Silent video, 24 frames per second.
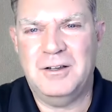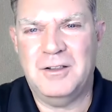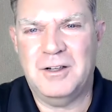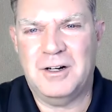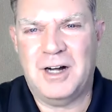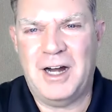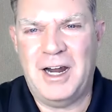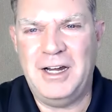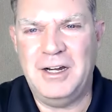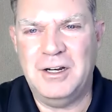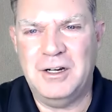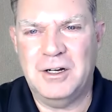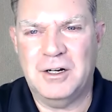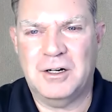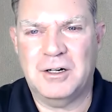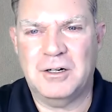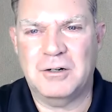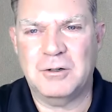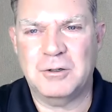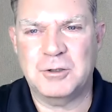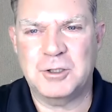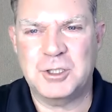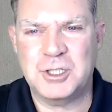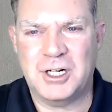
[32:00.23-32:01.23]
they are eight
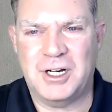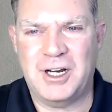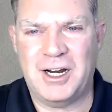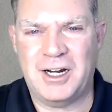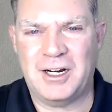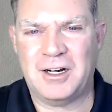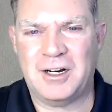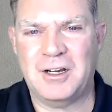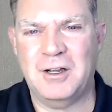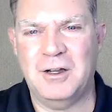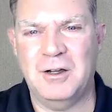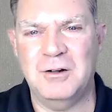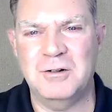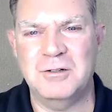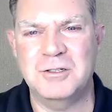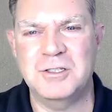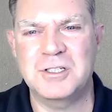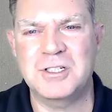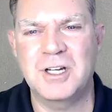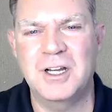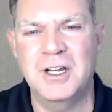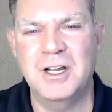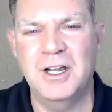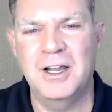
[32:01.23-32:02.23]
neurogenetic
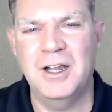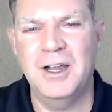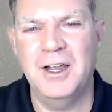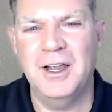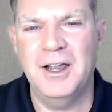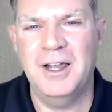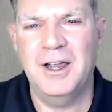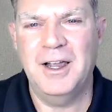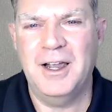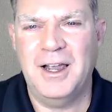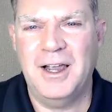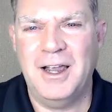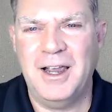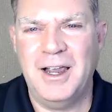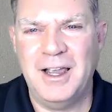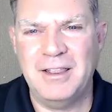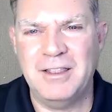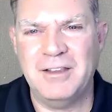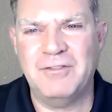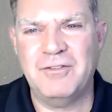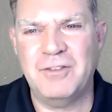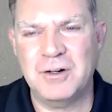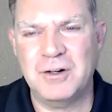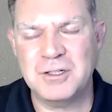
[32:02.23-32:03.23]
codes.
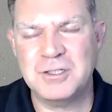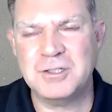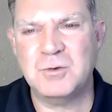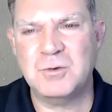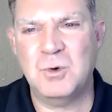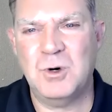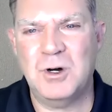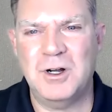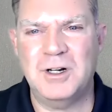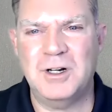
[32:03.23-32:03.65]
And the first